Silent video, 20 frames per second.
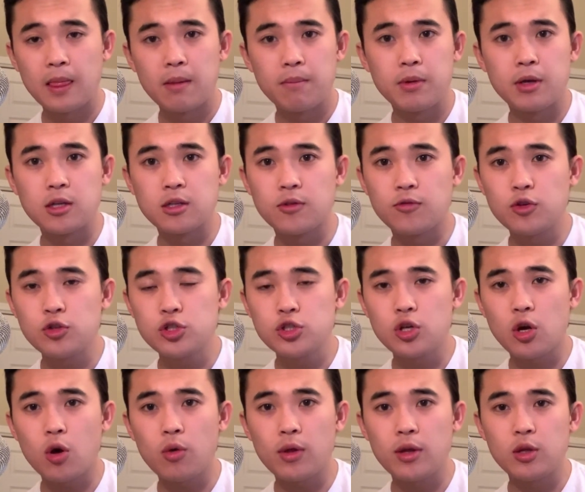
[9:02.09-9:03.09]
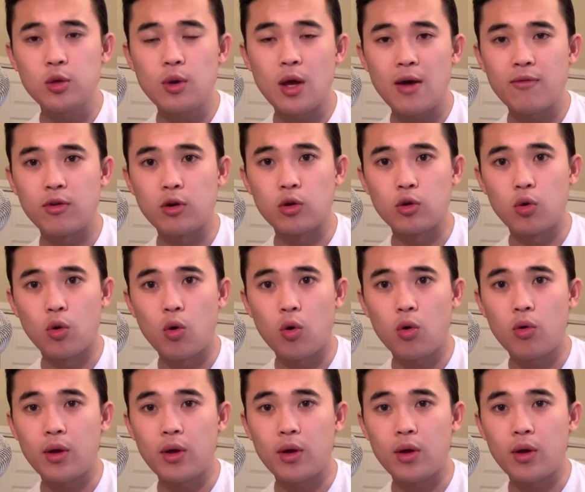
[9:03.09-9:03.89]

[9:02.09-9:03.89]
Because if you show that you have a goal